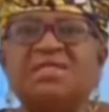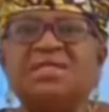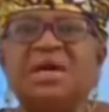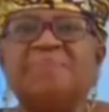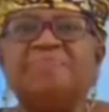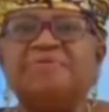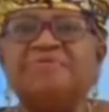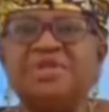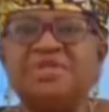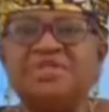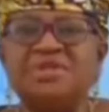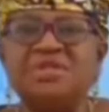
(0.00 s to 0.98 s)
Let our
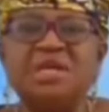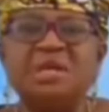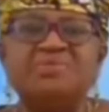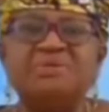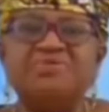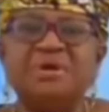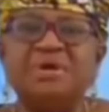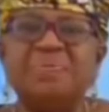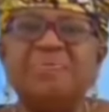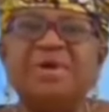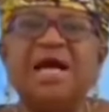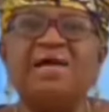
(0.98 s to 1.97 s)
professors help
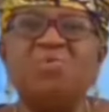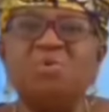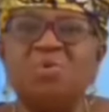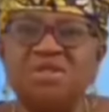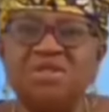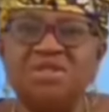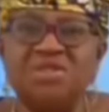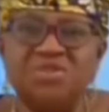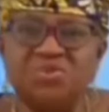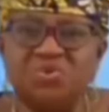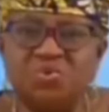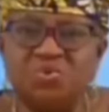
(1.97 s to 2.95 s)
develop high-quality
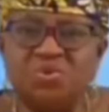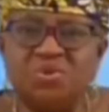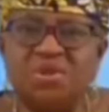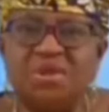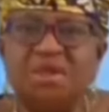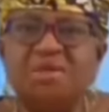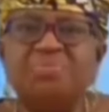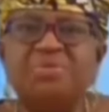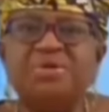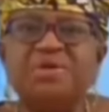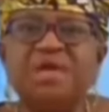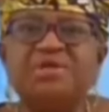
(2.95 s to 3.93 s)
schools,
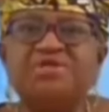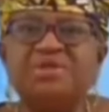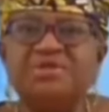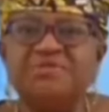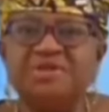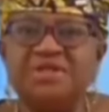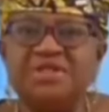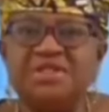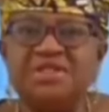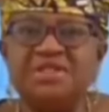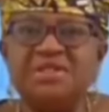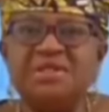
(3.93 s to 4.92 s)
build and
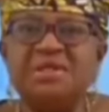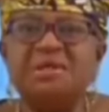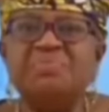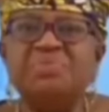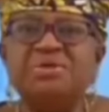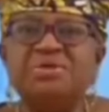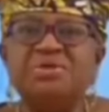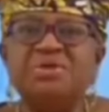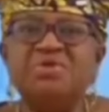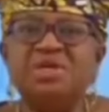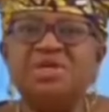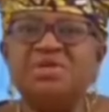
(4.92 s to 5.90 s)
universities, building
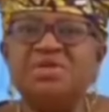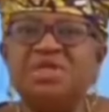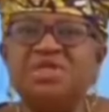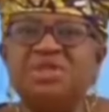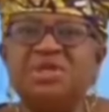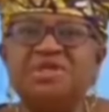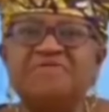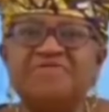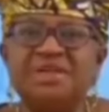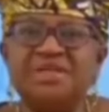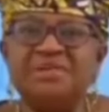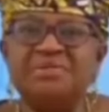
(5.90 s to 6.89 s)
on education
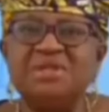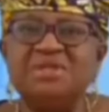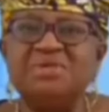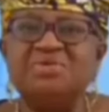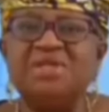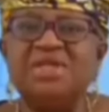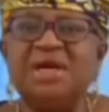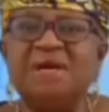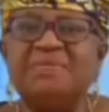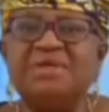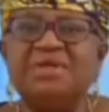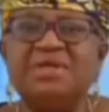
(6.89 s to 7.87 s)
investments already
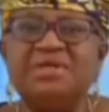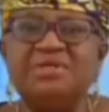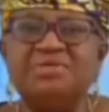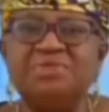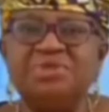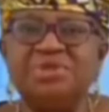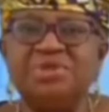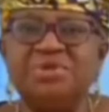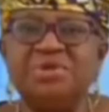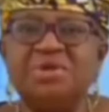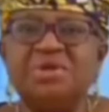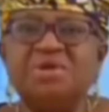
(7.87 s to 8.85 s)
happening in the
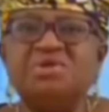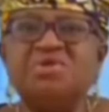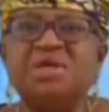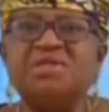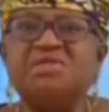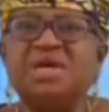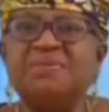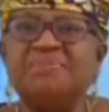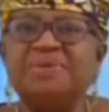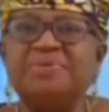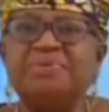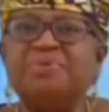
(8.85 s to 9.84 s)
region to
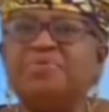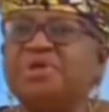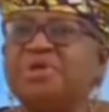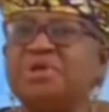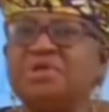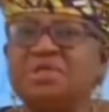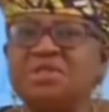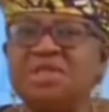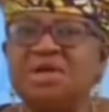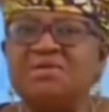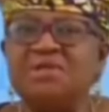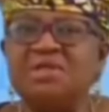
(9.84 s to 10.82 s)
attract people beyond the
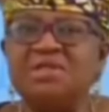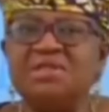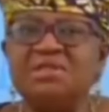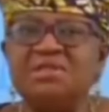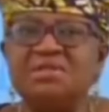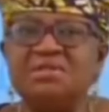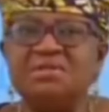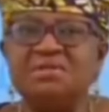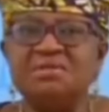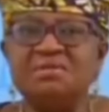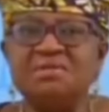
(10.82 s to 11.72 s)
Southeast.